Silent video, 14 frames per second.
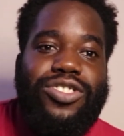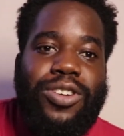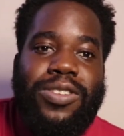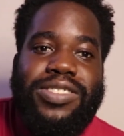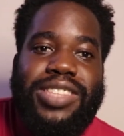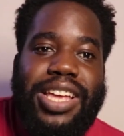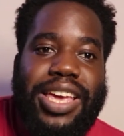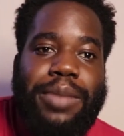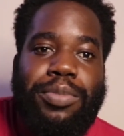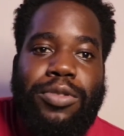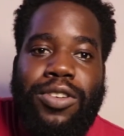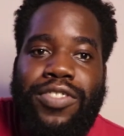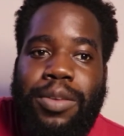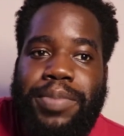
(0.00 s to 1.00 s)
drones that can
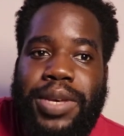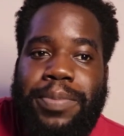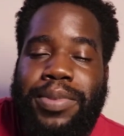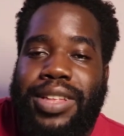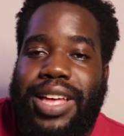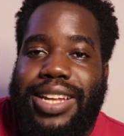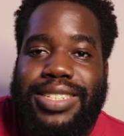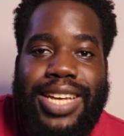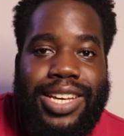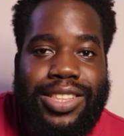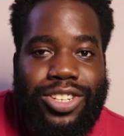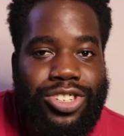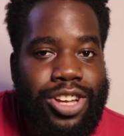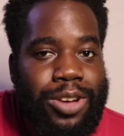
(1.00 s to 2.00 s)
profile people and take
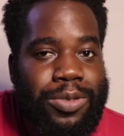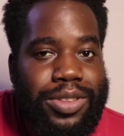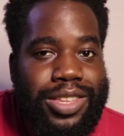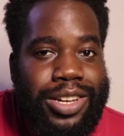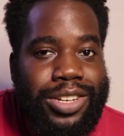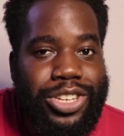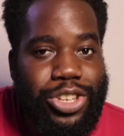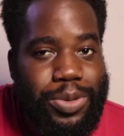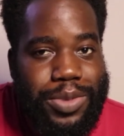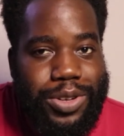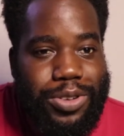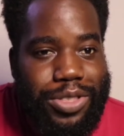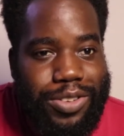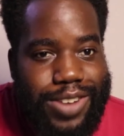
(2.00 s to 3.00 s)
the shot without
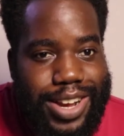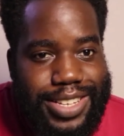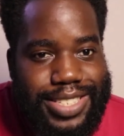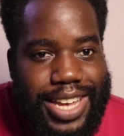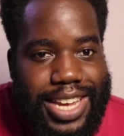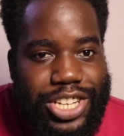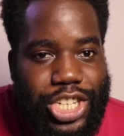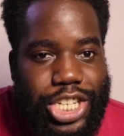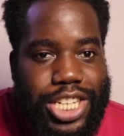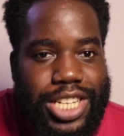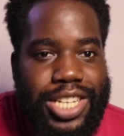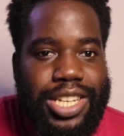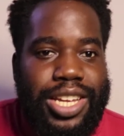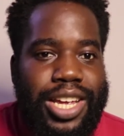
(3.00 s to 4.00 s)
human
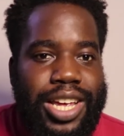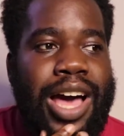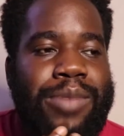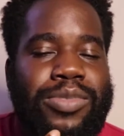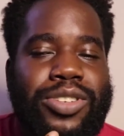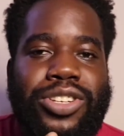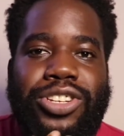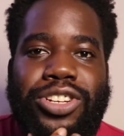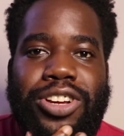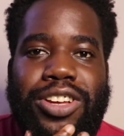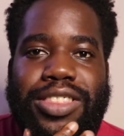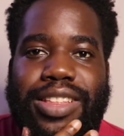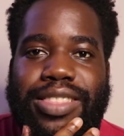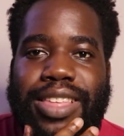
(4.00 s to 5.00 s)
authorization, I'm
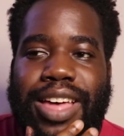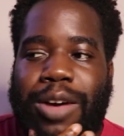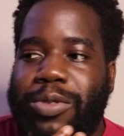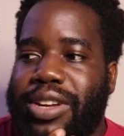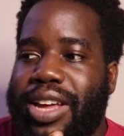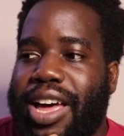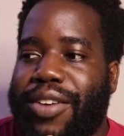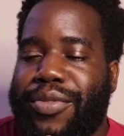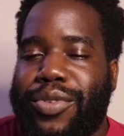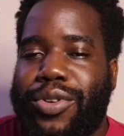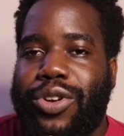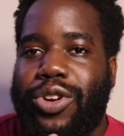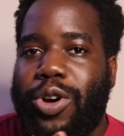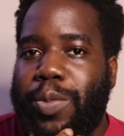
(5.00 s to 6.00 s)
sure that that would have
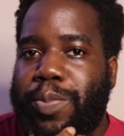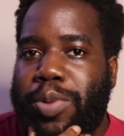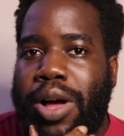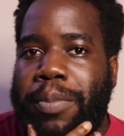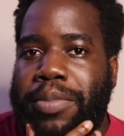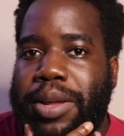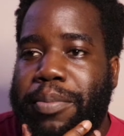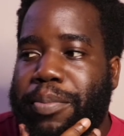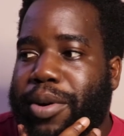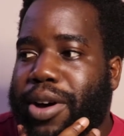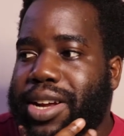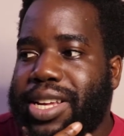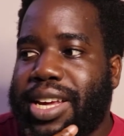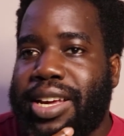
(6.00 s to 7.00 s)
no problem
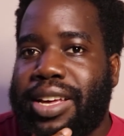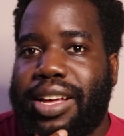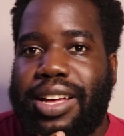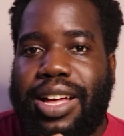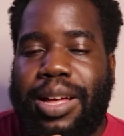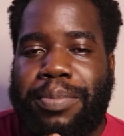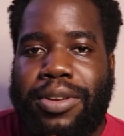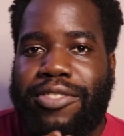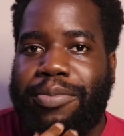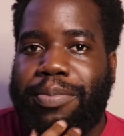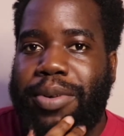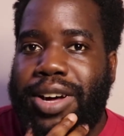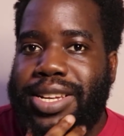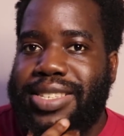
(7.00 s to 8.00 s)
bodying a couple
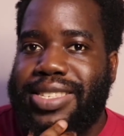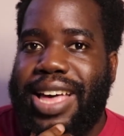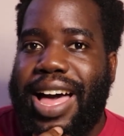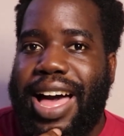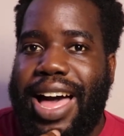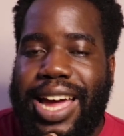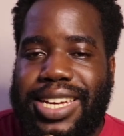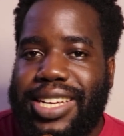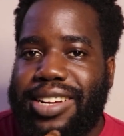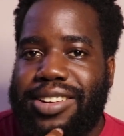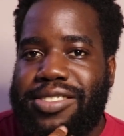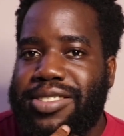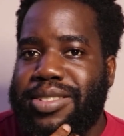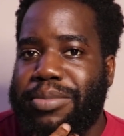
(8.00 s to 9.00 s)
of bodies hiding
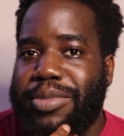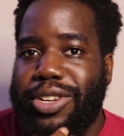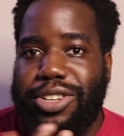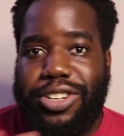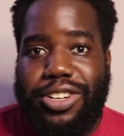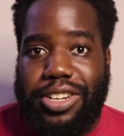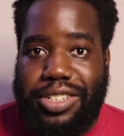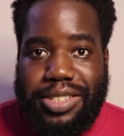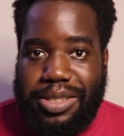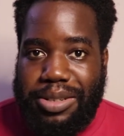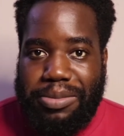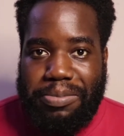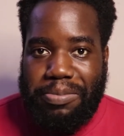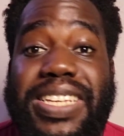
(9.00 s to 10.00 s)
under some dirt.
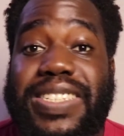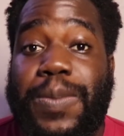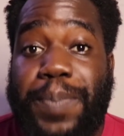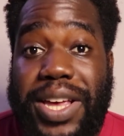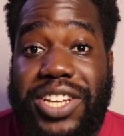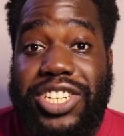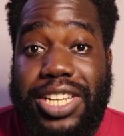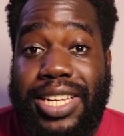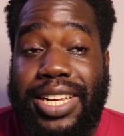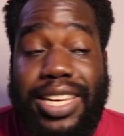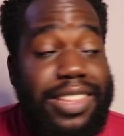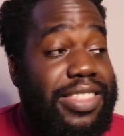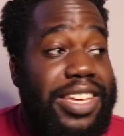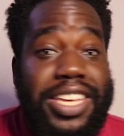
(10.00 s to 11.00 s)
Especially
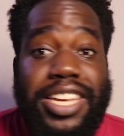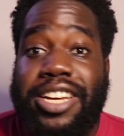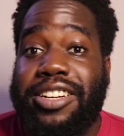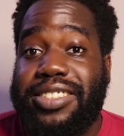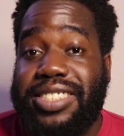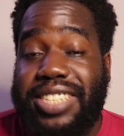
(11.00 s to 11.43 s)
in the year